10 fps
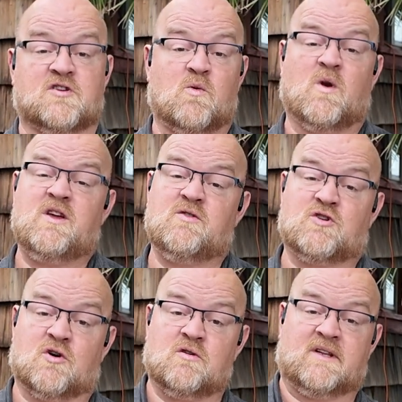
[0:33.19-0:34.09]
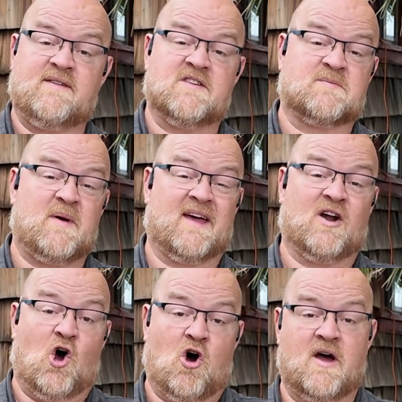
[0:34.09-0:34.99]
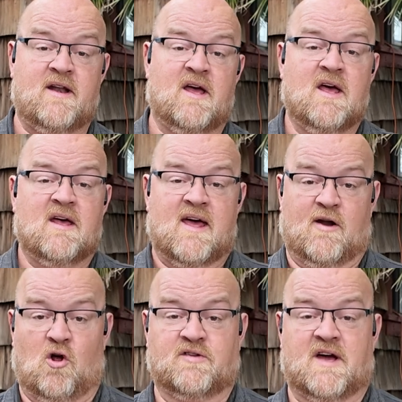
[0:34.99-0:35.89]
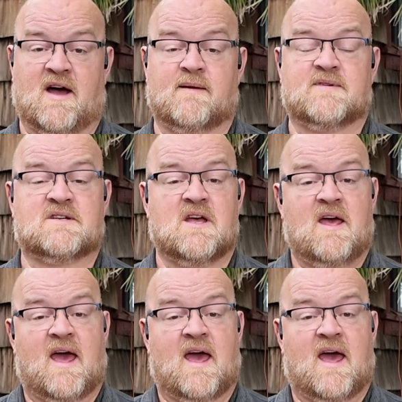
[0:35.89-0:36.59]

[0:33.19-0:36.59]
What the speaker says: So you want to leave the spigot on at all times,